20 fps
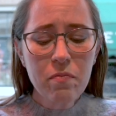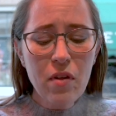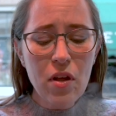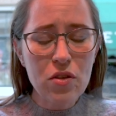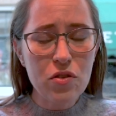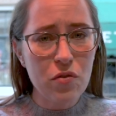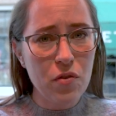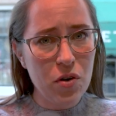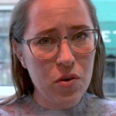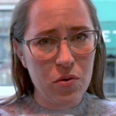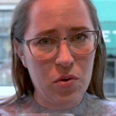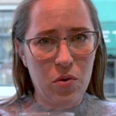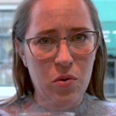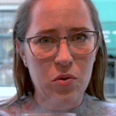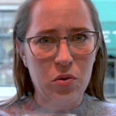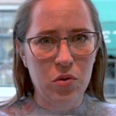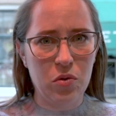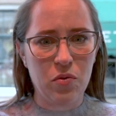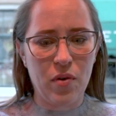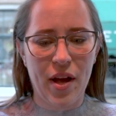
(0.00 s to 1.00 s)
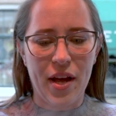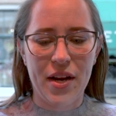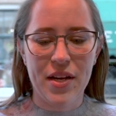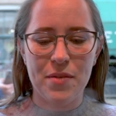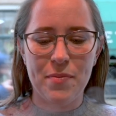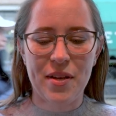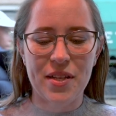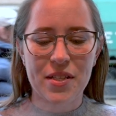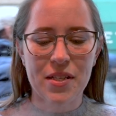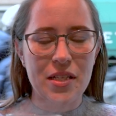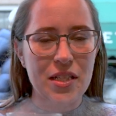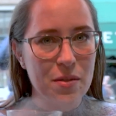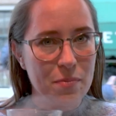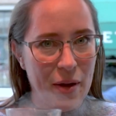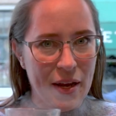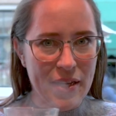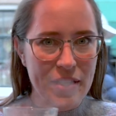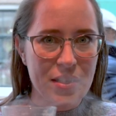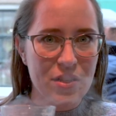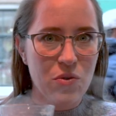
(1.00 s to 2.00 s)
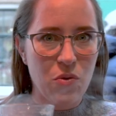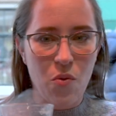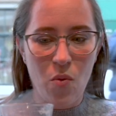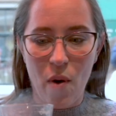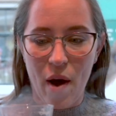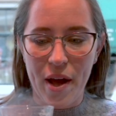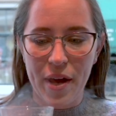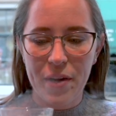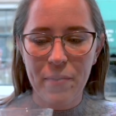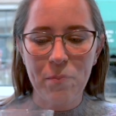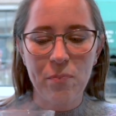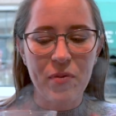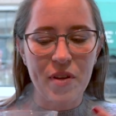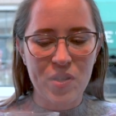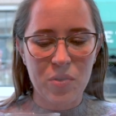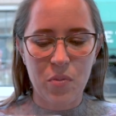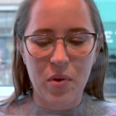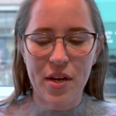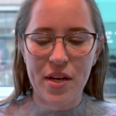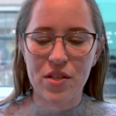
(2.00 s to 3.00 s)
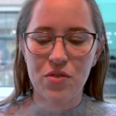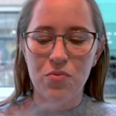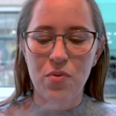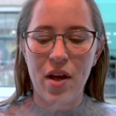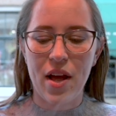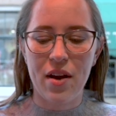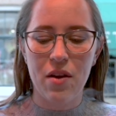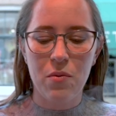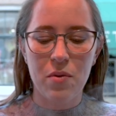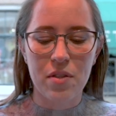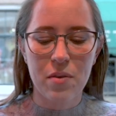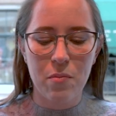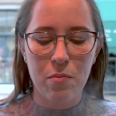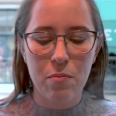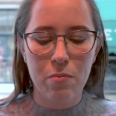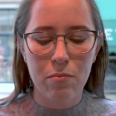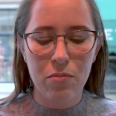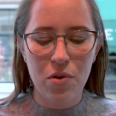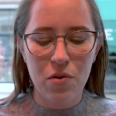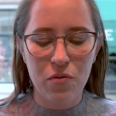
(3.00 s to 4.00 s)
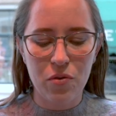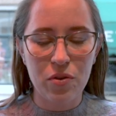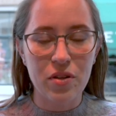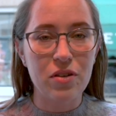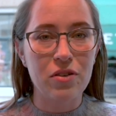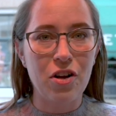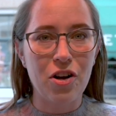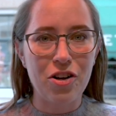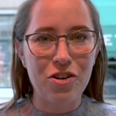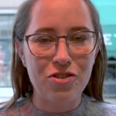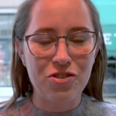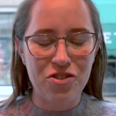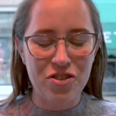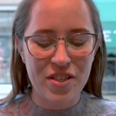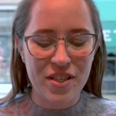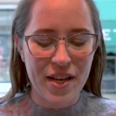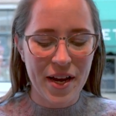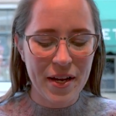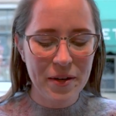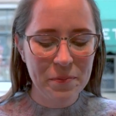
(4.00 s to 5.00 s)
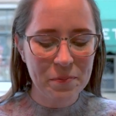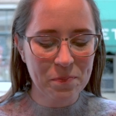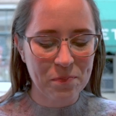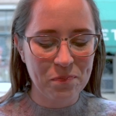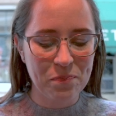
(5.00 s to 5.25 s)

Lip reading: So if you don't know, Gluhwein is basically spiced wine. This one is red with a beautiful little orange inside.